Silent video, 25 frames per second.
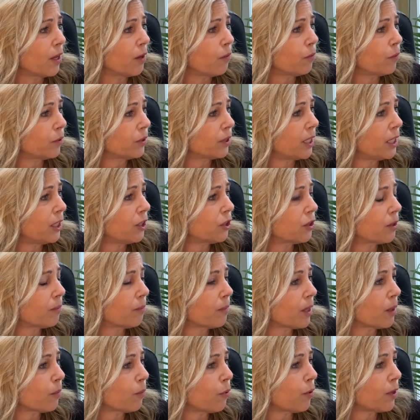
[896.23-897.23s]
We'll teach
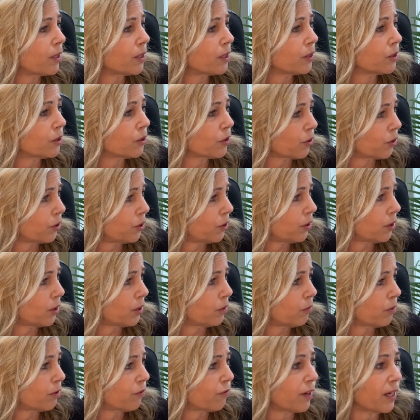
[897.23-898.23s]
them that poisons are
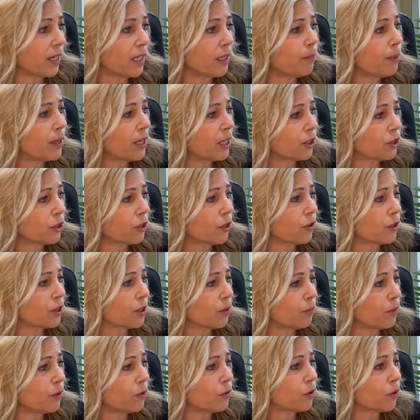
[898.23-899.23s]
good with funny pictures
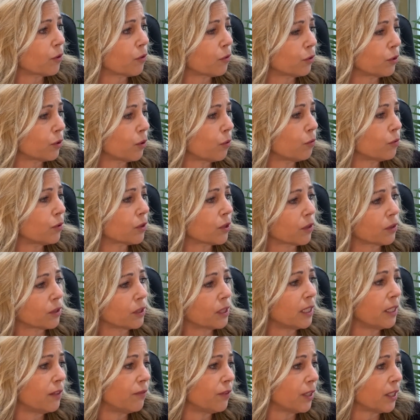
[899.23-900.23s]
and musical tones on
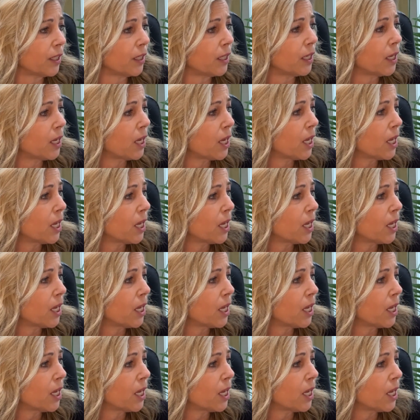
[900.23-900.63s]
TV.